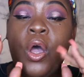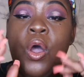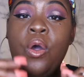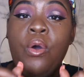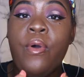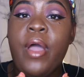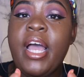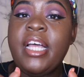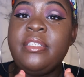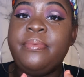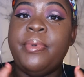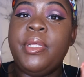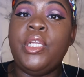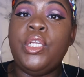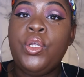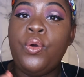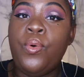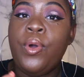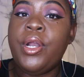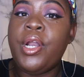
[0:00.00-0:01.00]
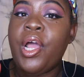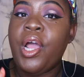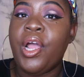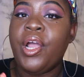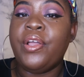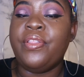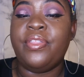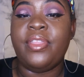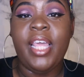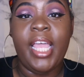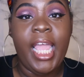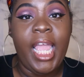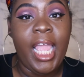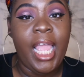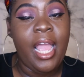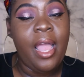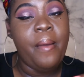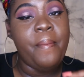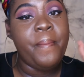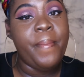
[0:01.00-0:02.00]
who has been doing her
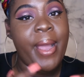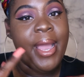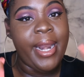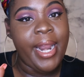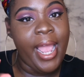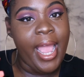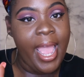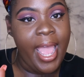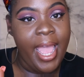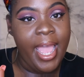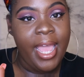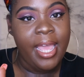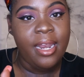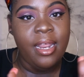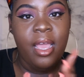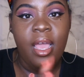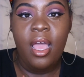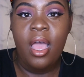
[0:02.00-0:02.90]
thing, might I add.